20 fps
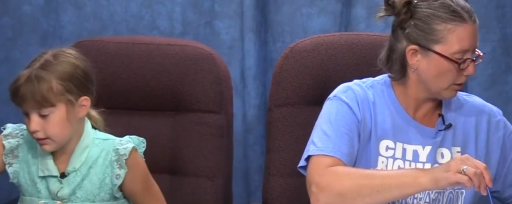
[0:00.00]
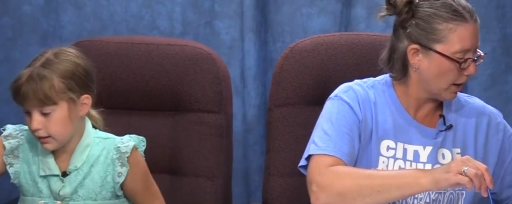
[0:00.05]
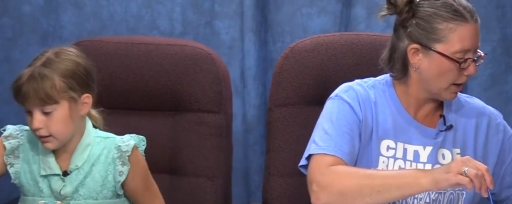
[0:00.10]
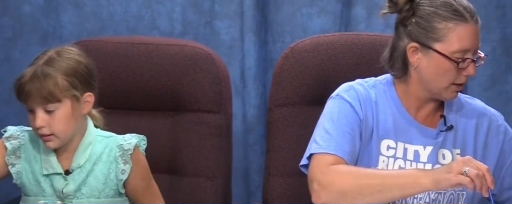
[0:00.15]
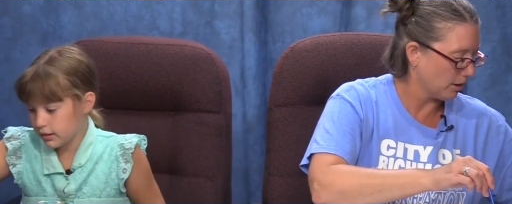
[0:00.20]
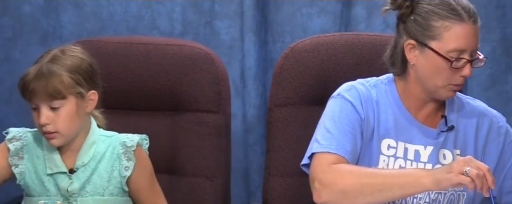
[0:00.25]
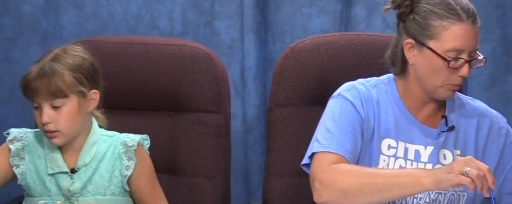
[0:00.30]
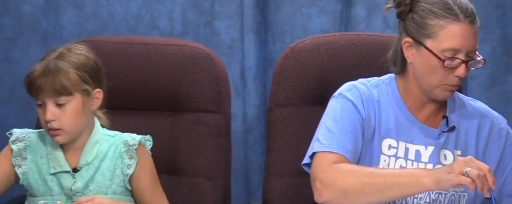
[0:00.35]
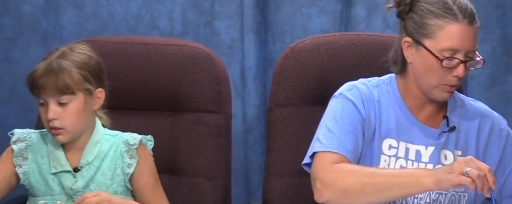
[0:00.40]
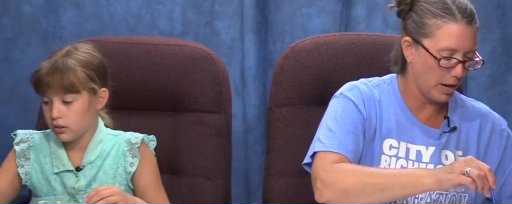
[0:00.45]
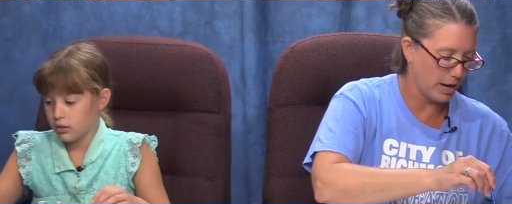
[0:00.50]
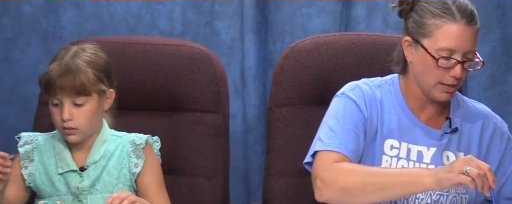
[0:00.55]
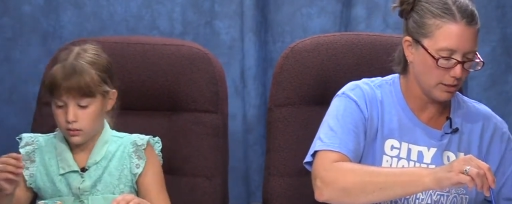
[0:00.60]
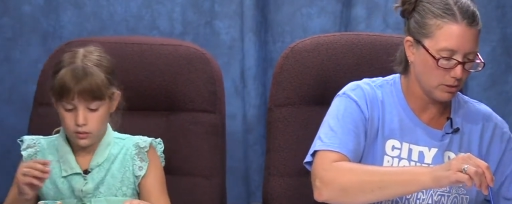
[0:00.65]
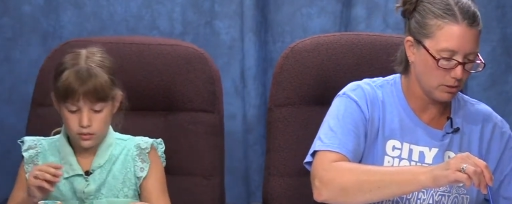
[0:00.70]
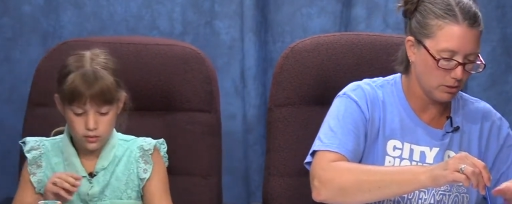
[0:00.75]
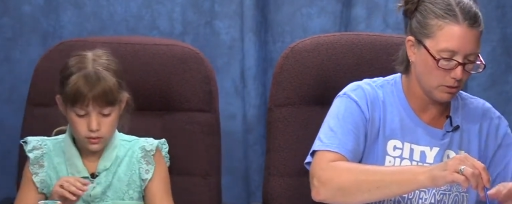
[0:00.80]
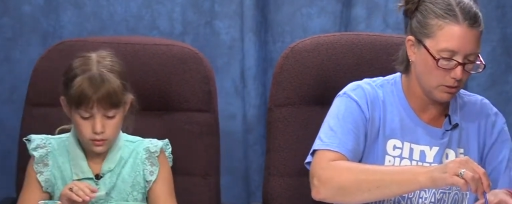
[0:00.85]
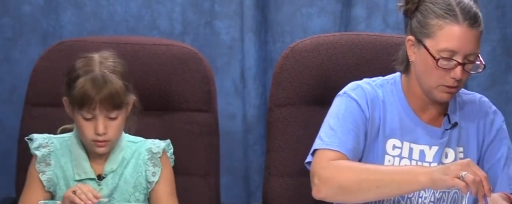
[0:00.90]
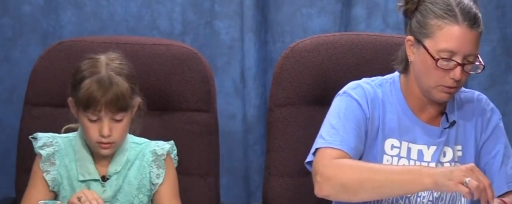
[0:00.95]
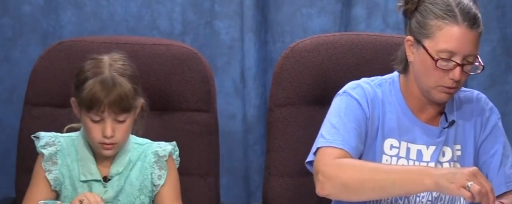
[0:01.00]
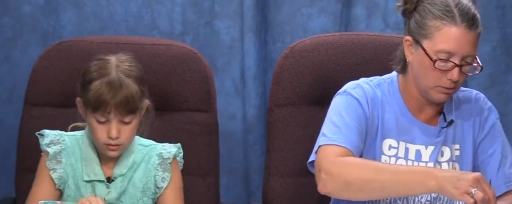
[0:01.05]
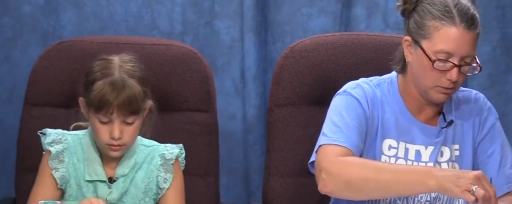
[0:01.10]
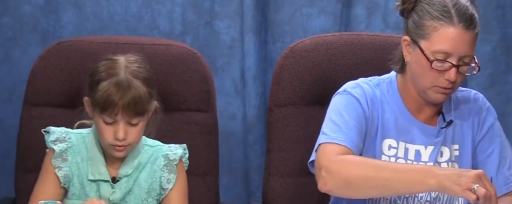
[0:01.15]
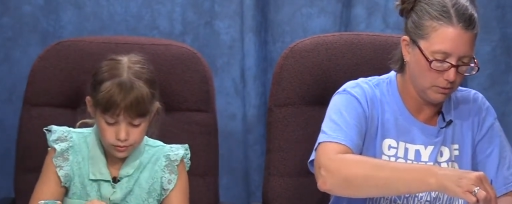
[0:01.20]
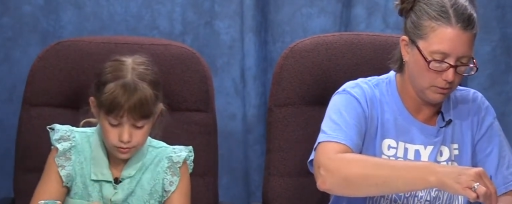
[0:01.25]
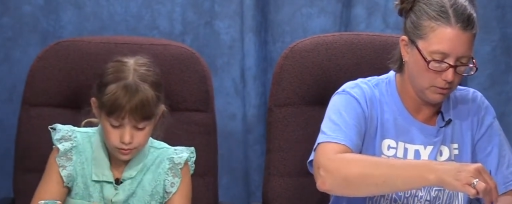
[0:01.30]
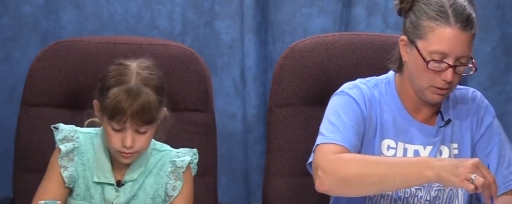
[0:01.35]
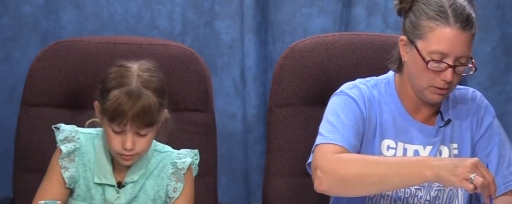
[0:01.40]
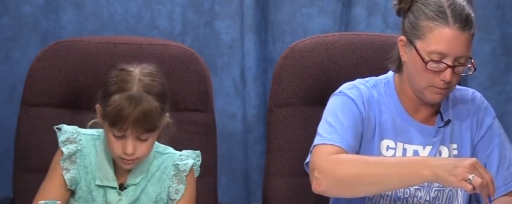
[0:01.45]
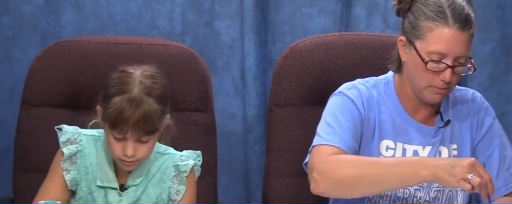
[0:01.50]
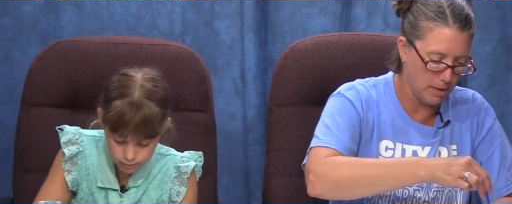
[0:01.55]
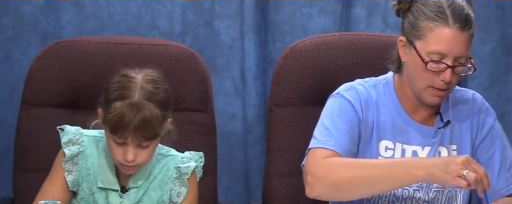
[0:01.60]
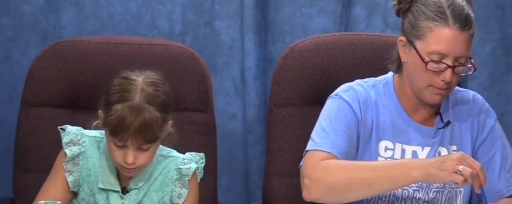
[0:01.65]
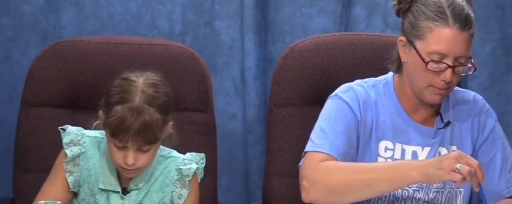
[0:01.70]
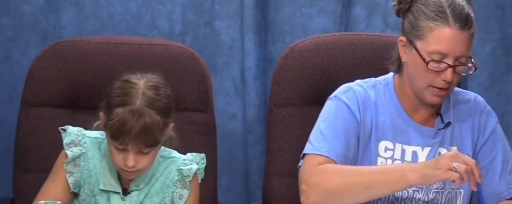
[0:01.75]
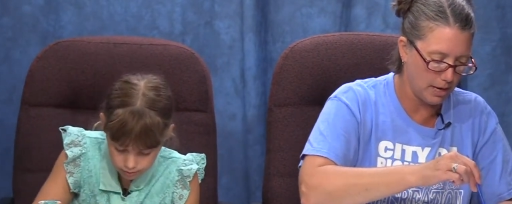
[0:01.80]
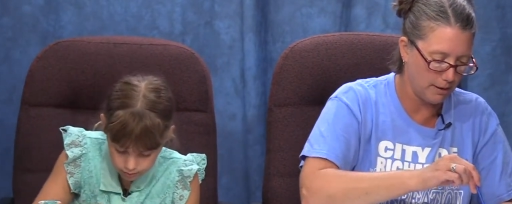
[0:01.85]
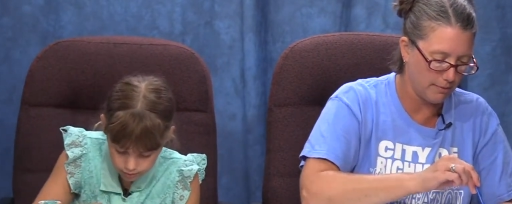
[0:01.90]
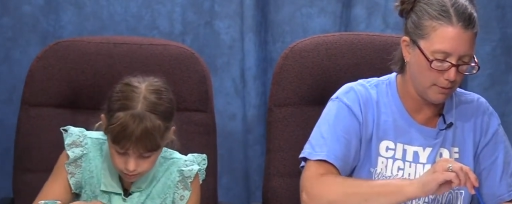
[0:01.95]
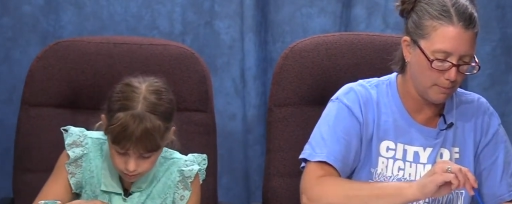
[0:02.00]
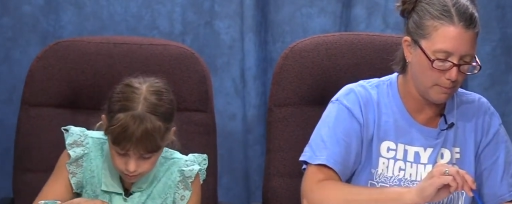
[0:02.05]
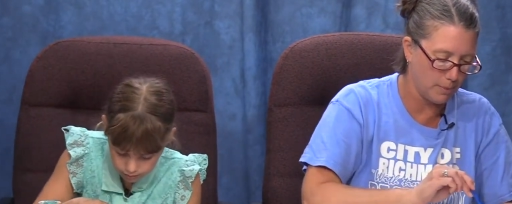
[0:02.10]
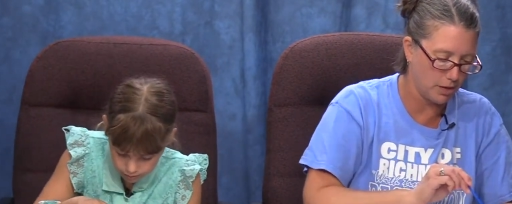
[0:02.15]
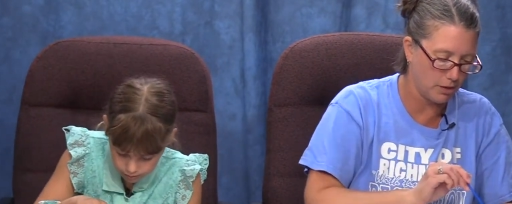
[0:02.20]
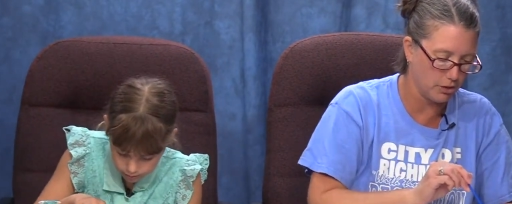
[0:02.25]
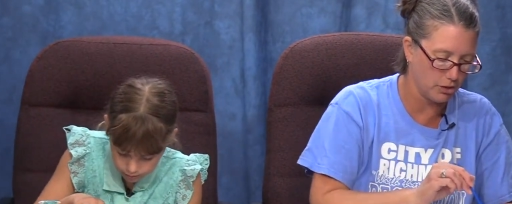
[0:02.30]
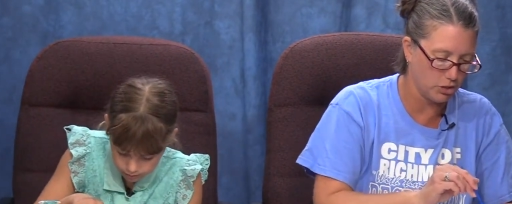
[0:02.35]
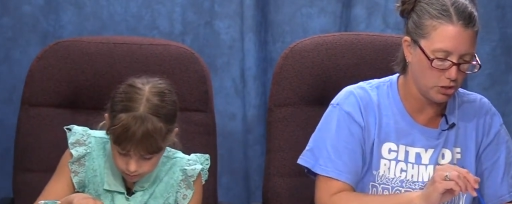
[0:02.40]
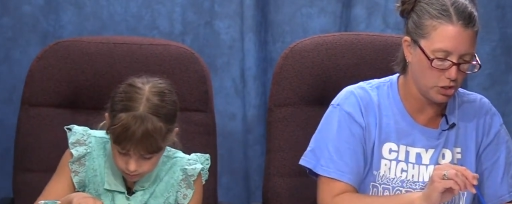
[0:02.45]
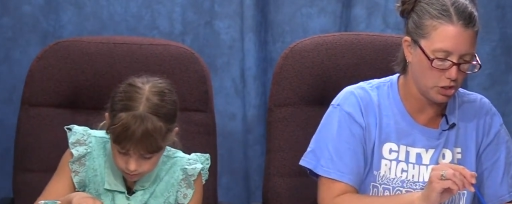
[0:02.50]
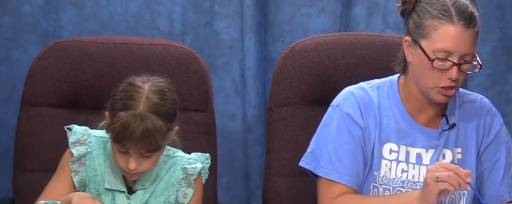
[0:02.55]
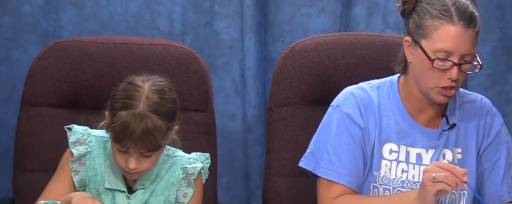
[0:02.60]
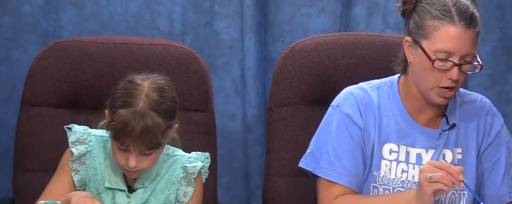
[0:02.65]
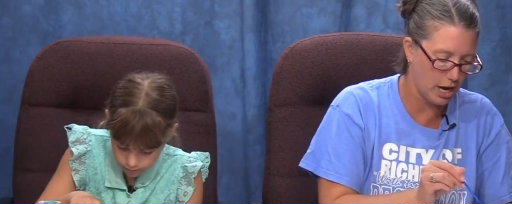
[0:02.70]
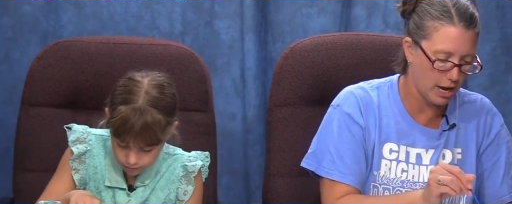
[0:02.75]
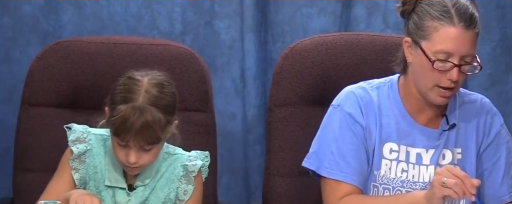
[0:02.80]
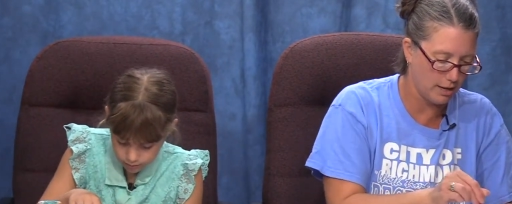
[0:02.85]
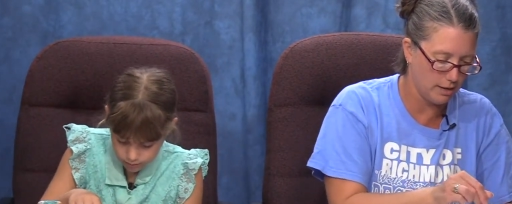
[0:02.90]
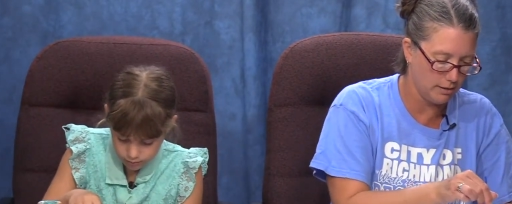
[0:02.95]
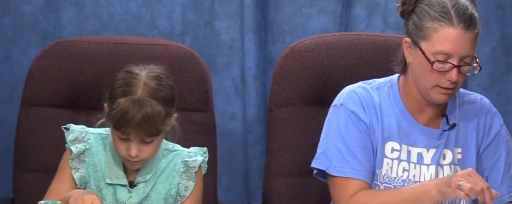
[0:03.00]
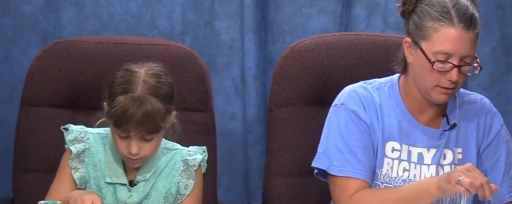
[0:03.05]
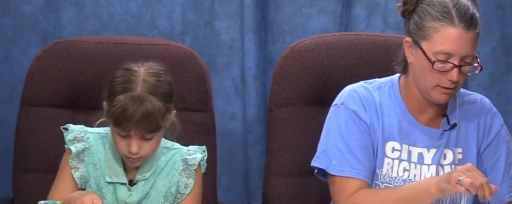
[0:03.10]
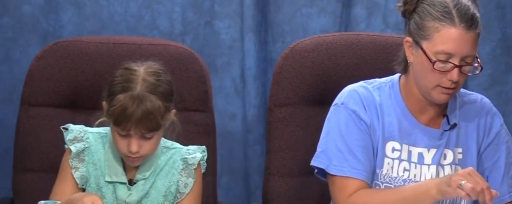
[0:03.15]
Speaker 1: out of the way so you maybe have a better shot